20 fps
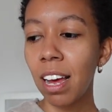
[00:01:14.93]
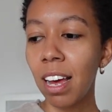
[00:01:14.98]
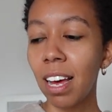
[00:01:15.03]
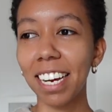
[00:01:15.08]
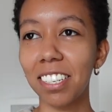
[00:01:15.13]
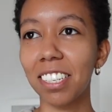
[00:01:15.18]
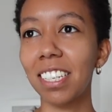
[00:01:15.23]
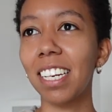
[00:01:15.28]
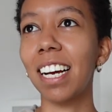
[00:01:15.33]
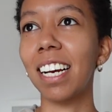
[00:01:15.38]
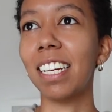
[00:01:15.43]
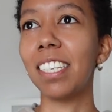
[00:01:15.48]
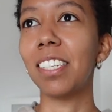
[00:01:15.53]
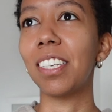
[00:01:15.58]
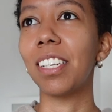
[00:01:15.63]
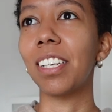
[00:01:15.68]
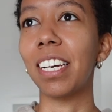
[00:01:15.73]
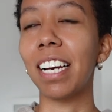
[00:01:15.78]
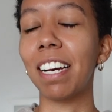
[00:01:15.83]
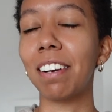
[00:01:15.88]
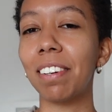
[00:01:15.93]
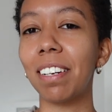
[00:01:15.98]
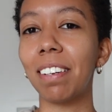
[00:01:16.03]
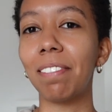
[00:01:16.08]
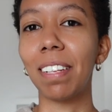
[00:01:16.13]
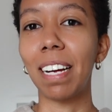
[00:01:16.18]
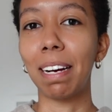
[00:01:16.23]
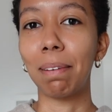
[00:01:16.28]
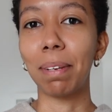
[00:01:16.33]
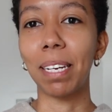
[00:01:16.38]
I actually had to get rid of
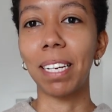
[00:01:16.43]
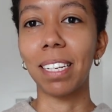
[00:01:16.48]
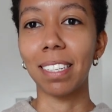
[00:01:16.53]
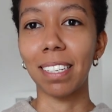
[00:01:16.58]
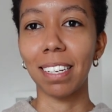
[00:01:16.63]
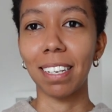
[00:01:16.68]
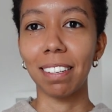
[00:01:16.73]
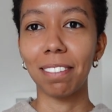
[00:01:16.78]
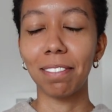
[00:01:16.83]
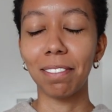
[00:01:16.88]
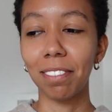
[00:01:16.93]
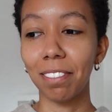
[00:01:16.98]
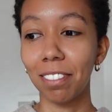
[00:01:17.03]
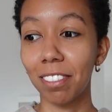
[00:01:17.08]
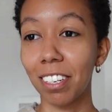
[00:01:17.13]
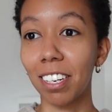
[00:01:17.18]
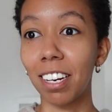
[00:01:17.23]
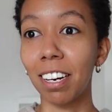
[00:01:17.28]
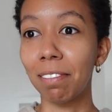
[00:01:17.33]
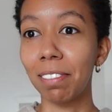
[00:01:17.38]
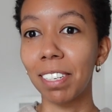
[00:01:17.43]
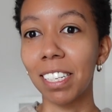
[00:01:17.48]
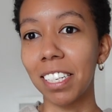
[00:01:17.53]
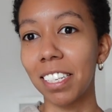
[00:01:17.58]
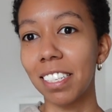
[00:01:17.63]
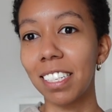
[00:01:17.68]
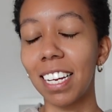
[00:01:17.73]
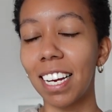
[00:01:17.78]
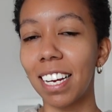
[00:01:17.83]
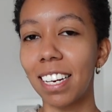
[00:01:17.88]
that because it got really
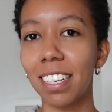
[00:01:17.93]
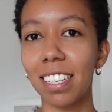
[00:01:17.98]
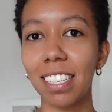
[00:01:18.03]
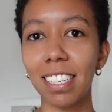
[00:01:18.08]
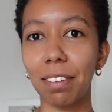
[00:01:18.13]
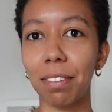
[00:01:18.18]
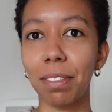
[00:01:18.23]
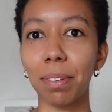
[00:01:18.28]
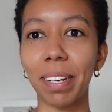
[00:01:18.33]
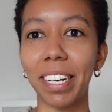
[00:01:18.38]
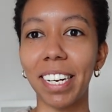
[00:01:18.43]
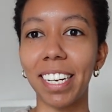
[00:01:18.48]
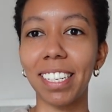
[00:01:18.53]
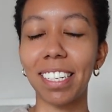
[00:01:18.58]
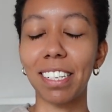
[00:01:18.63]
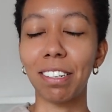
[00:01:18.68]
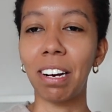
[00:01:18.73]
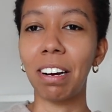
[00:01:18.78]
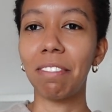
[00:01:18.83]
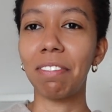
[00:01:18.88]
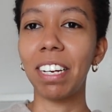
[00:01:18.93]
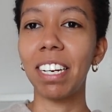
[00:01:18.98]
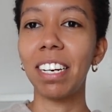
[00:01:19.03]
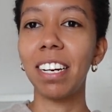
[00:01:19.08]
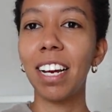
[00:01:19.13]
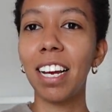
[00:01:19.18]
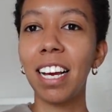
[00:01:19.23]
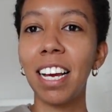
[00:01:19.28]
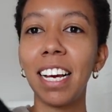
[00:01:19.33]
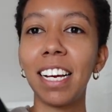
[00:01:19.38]
stained because I was wearing it so often.